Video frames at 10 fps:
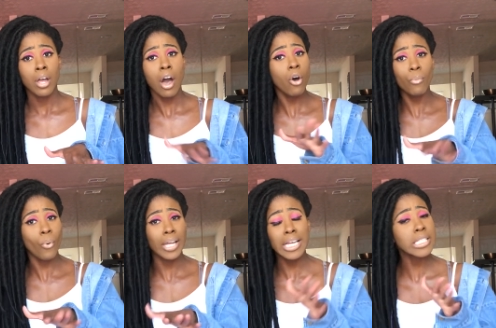
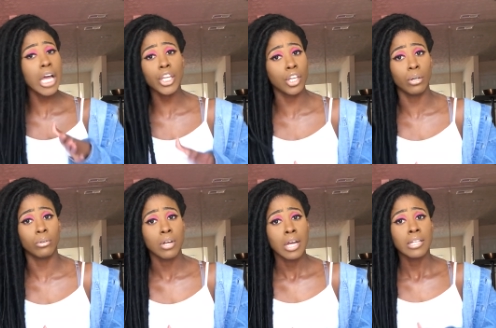Homeboy, that's not
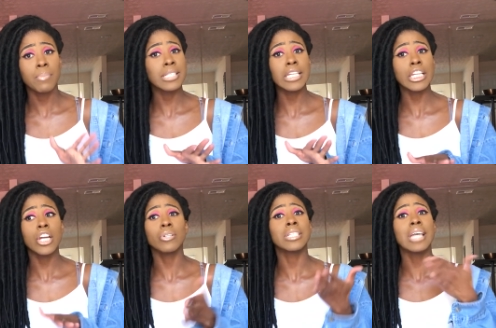cute. To be sitting
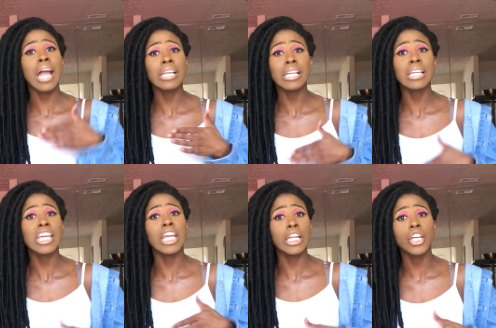here silently
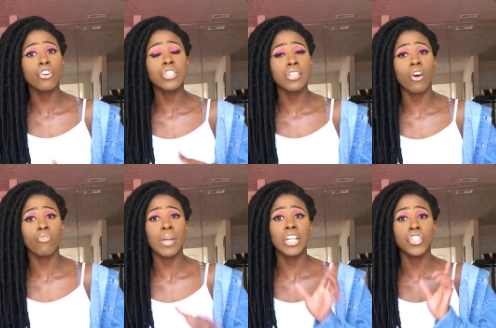killing yourself,
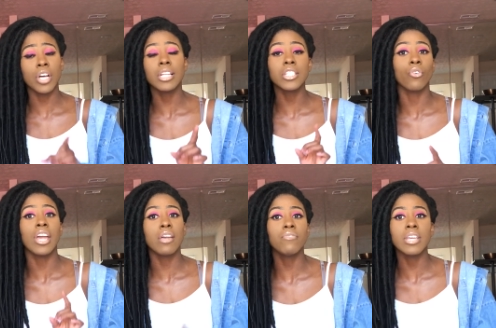being jealous or
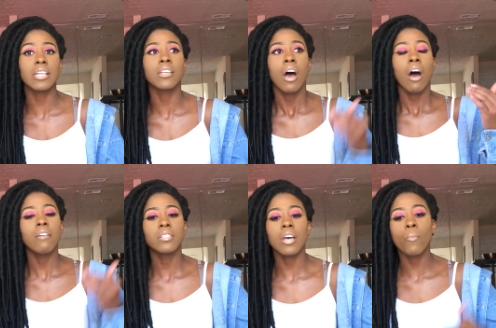envious
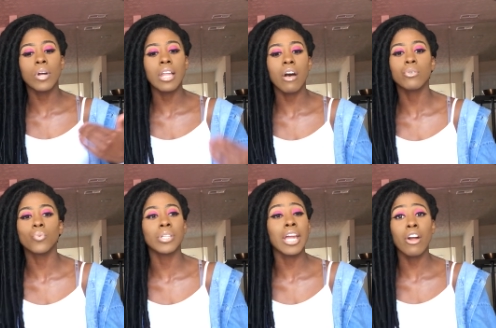of someone else
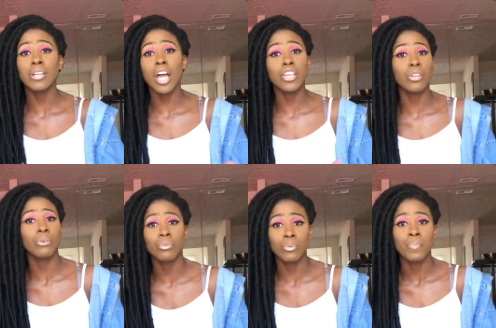when they are not
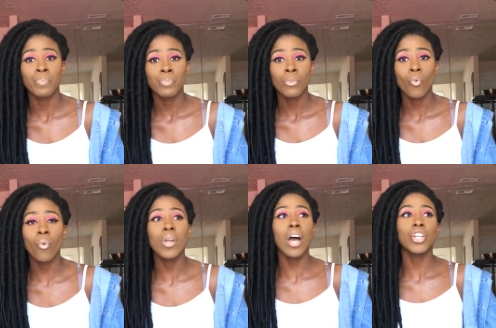you. When
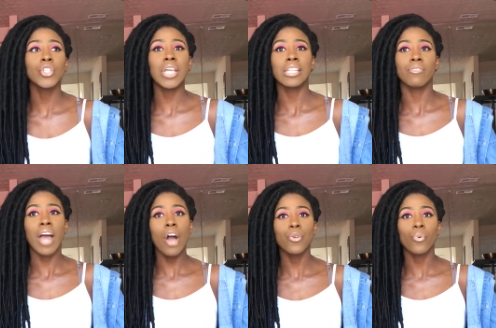we understand the
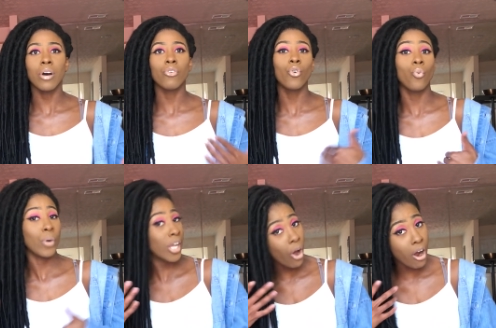value of who
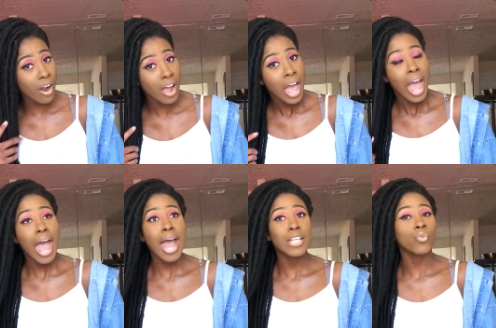we are
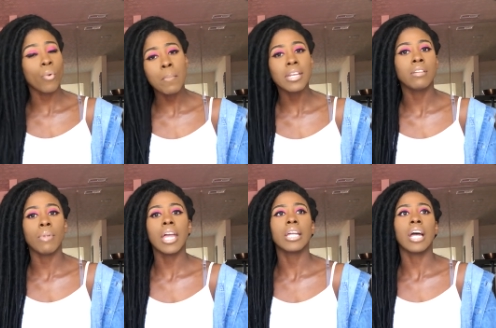as women and
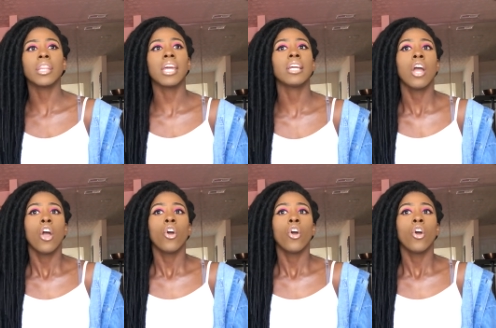men, I think